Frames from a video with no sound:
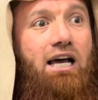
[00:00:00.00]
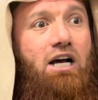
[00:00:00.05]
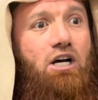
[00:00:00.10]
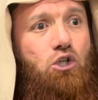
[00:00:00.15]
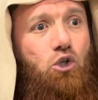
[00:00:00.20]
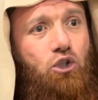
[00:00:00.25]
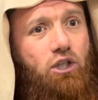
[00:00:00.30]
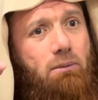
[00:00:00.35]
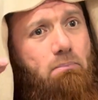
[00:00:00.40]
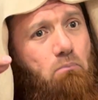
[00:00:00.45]

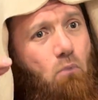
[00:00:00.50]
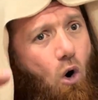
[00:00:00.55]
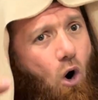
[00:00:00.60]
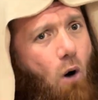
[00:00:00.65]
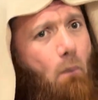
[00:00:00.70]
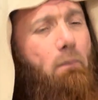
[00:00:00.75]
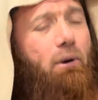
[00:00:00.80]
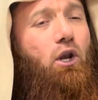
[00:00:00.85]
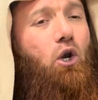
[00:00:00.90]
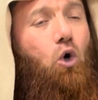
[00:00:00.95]
So the
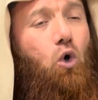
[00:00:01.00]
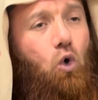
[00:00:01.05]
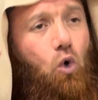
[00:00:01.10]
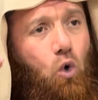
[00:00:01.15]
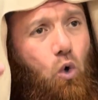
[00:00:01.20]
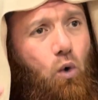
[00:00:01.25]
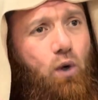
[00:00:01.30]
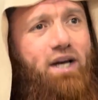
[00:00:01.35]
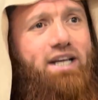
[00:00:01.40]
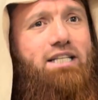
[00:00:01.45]
moment,
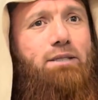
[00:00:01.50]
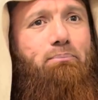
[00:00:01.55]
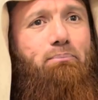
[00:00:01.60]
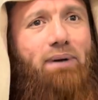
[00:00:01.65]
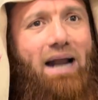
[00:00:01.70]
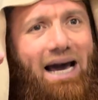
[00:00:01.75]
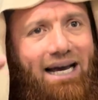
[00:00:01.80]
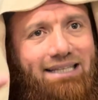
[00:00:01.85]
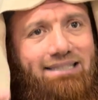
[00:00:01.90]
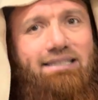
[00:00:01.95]
who is
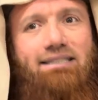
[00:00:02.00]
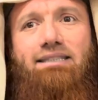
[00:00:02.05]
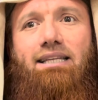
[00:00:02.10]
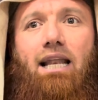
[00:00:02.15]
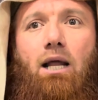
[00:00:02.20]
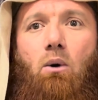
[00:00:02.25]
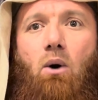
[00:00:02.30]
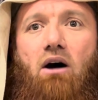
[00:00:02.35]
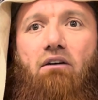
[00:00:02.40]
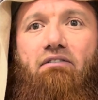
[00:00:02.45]
practicing the
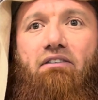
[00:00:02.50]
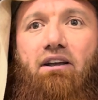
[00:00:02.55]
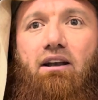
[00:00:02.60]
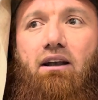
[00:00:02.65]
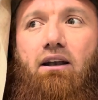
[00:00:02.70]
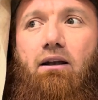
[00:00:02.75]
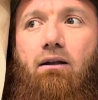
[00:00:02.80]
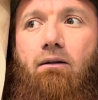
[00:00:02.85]
nawafil?